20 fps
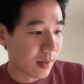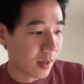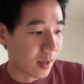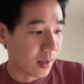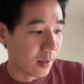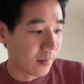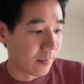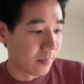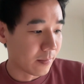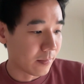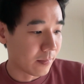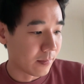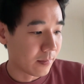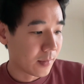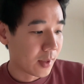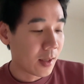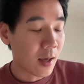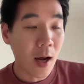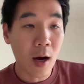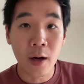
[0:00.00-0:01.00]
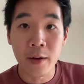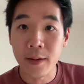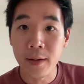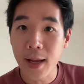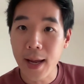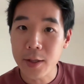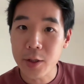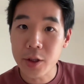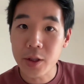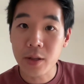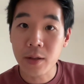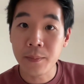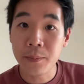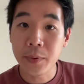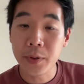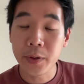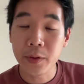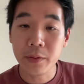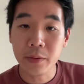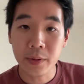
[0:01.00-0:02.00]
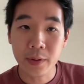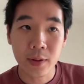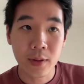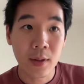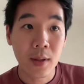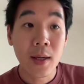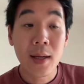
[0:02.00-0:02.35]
on edge compute.